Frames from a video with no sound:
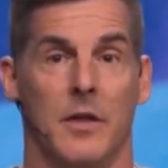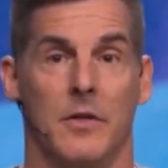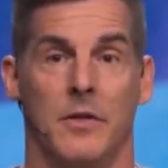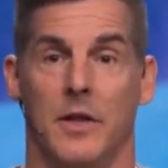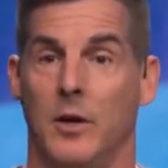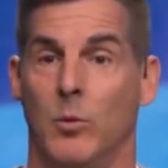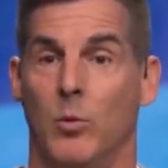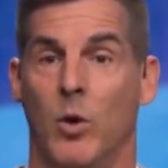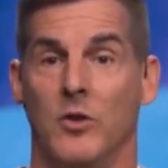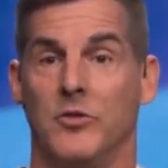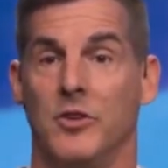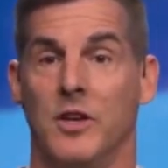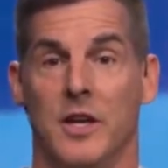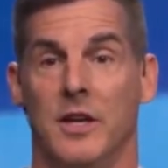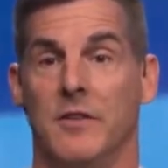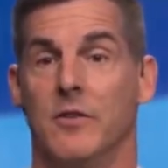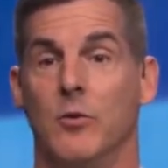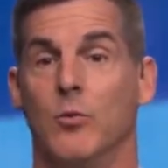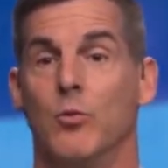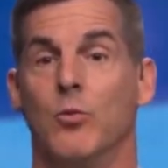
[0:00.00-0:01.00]
that he wasn't
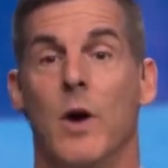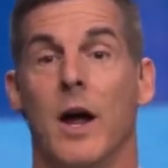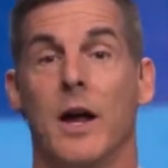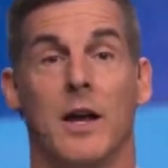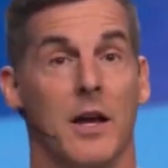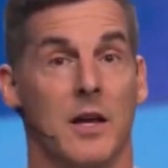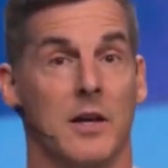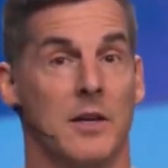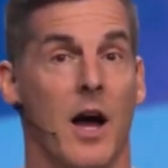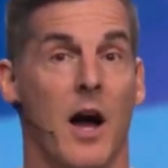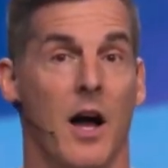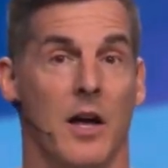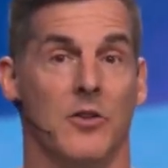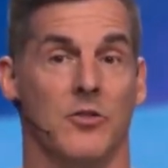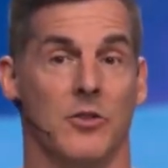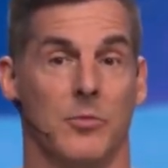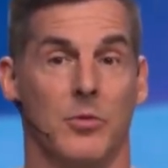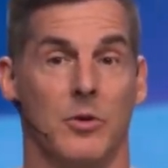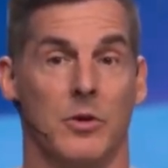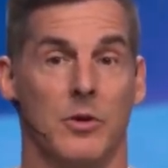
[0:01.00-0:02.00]
even
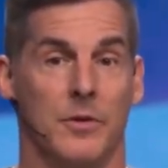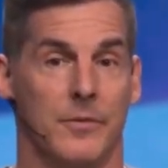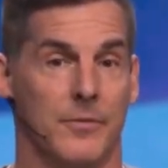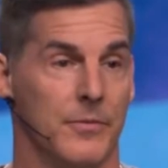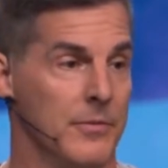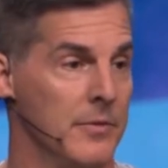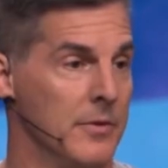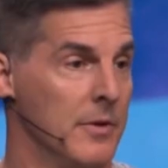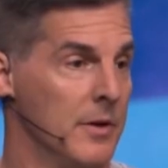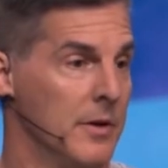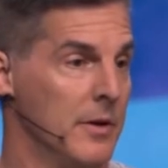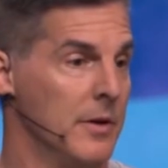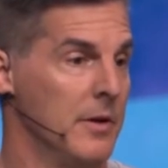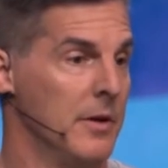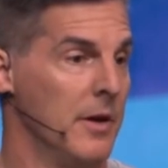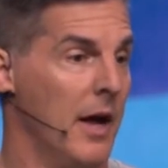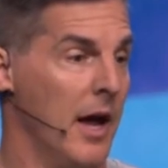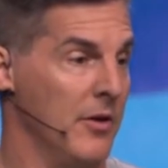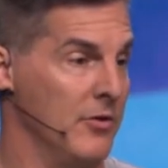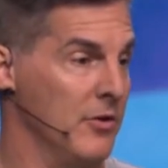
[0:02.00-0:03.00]
recognizable
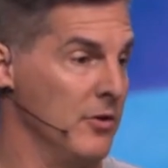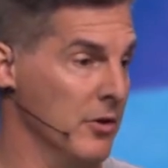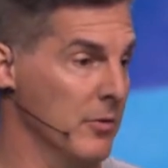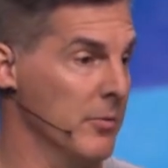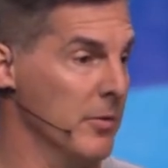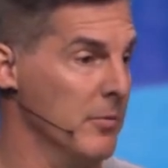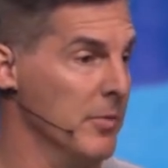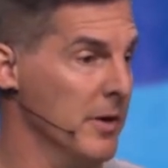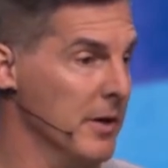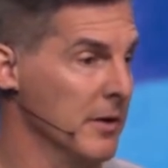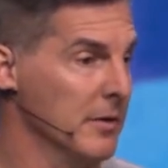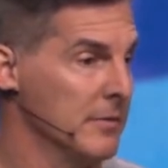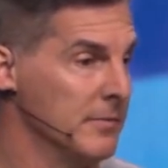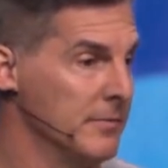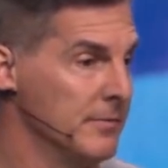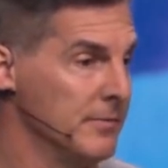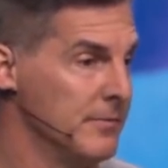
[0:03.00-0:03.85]
as a human being.